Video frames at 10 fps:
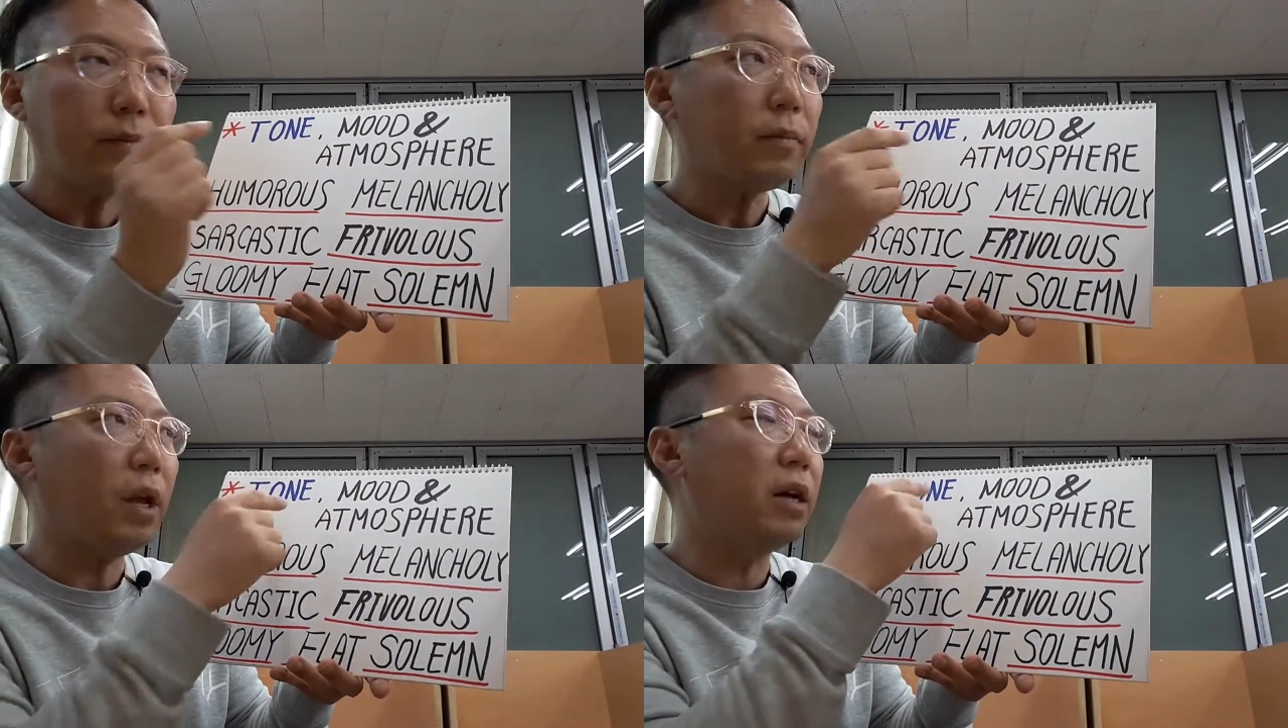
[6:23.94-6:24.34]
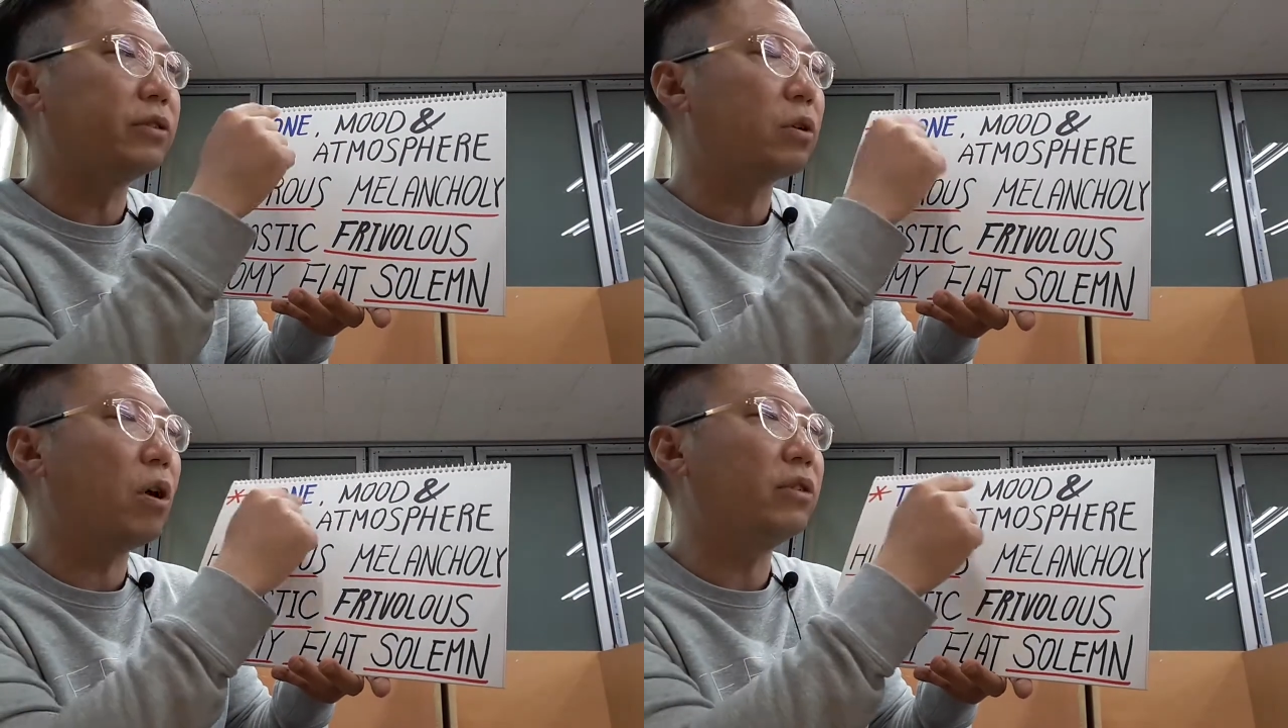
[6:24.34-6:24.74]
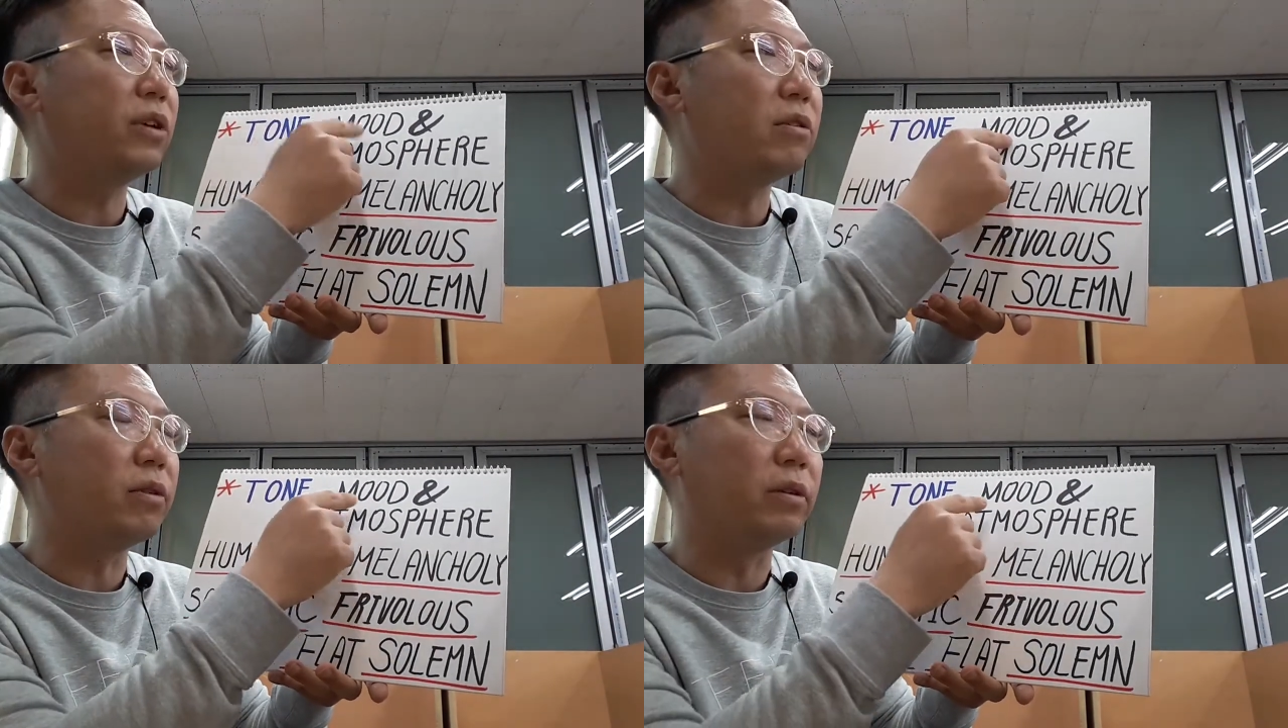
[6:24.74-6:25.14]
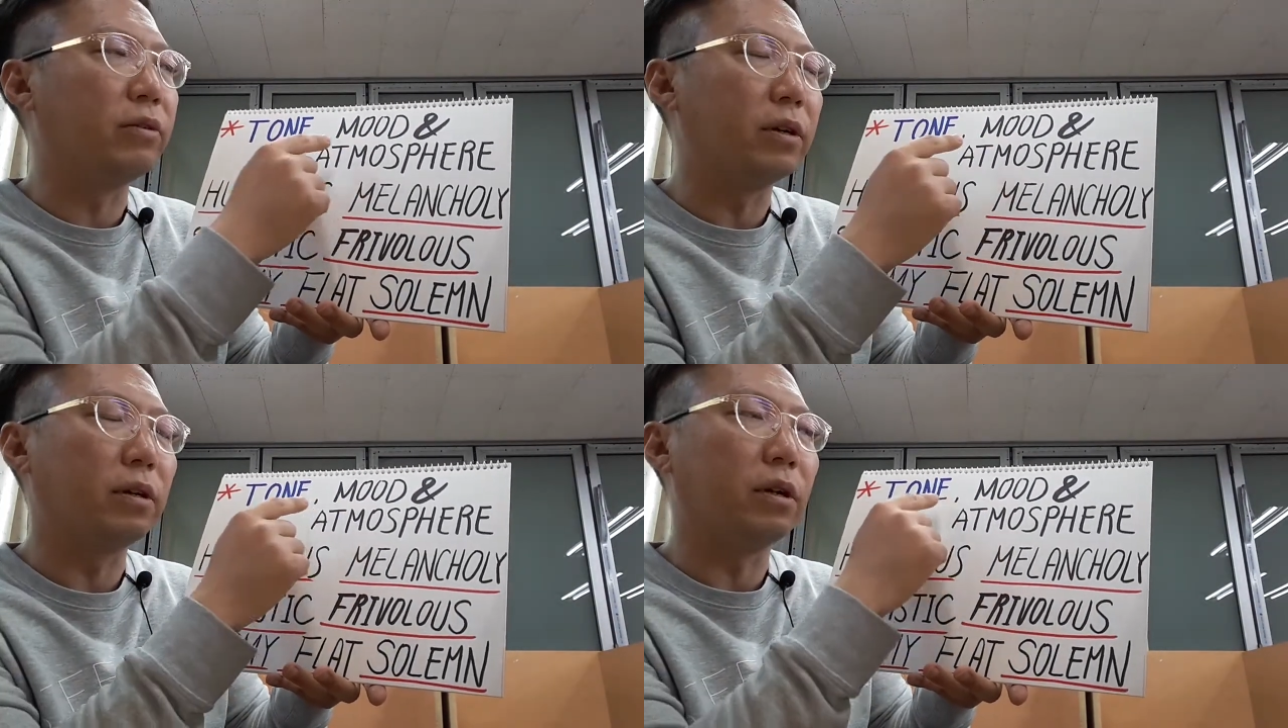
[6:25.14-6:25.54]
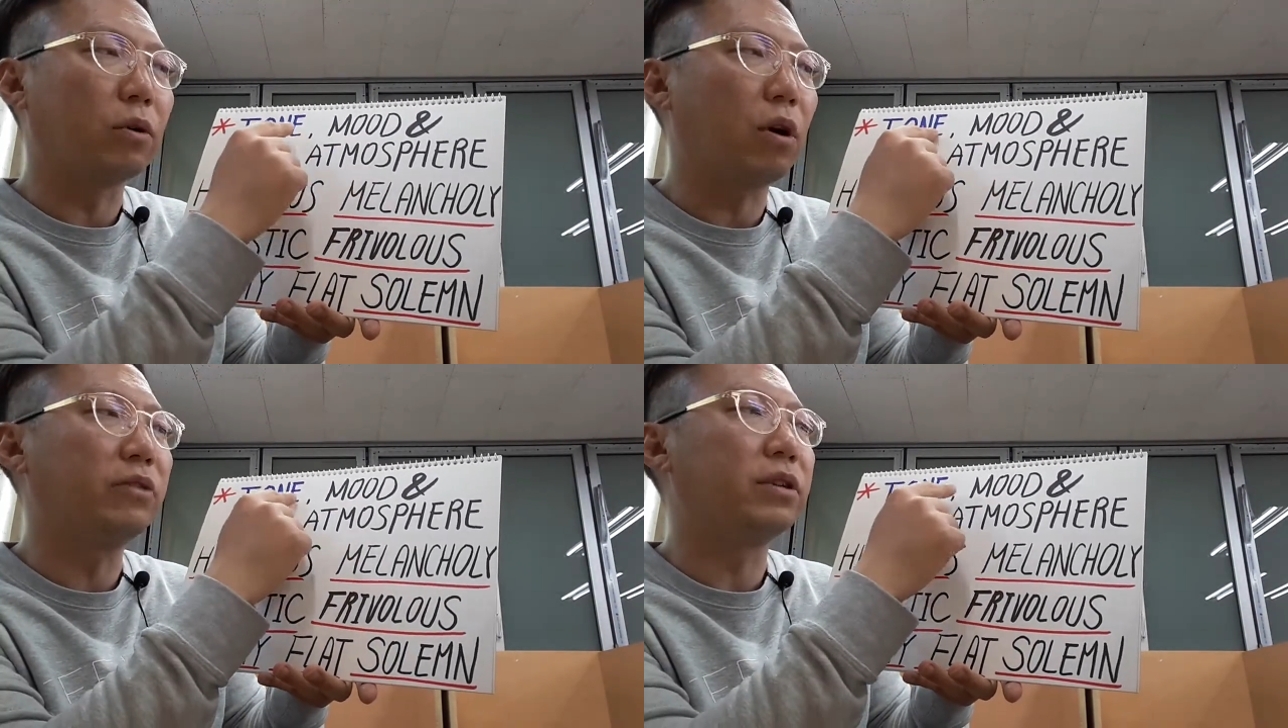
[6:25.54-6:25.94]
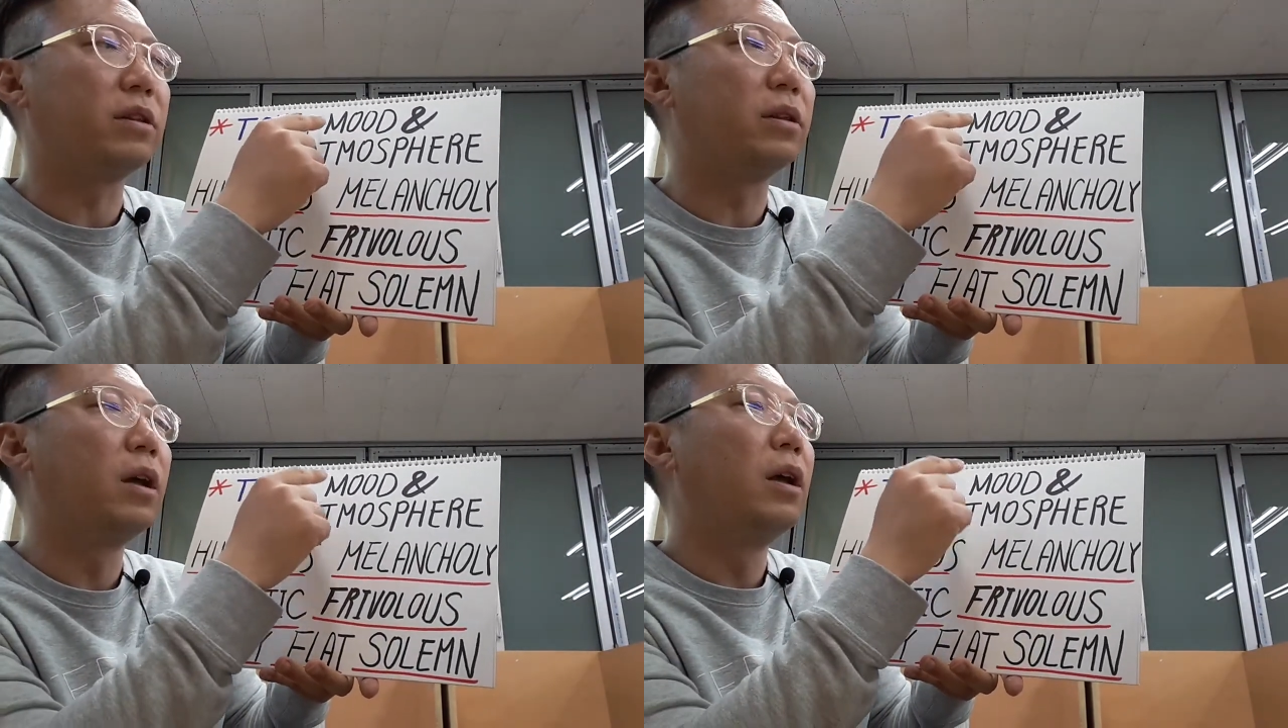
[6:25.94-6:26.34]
has a cause and